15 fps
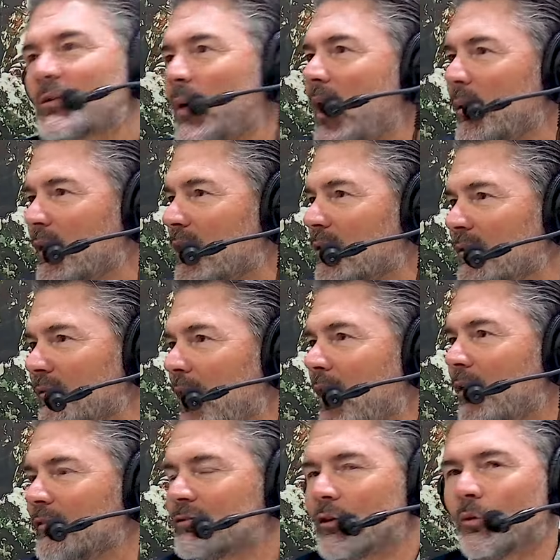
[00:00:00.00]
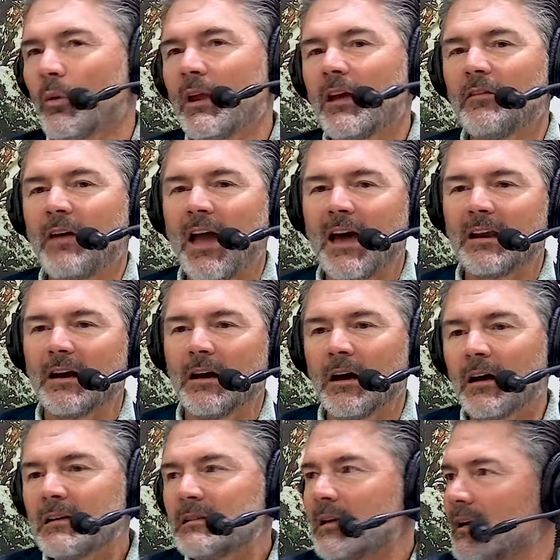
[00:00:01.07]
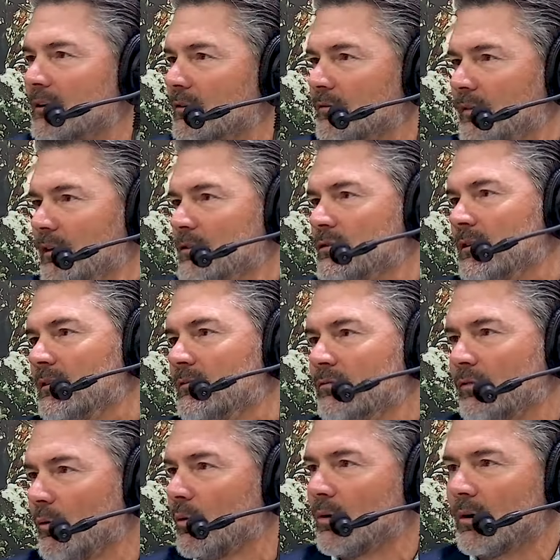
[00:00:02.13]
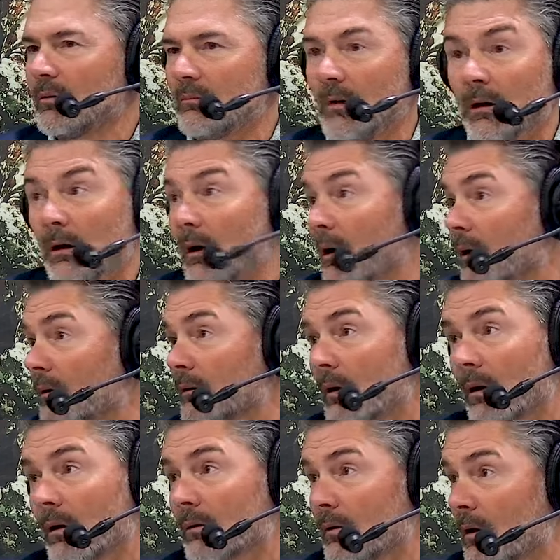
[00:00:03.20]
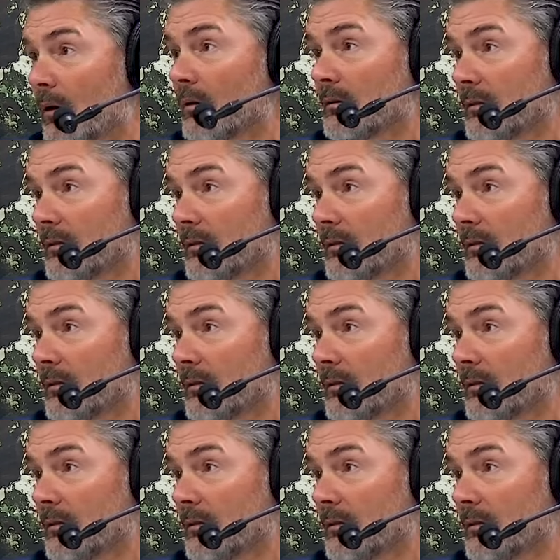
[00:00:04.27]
why we were involved. So we have had a hunting division for a long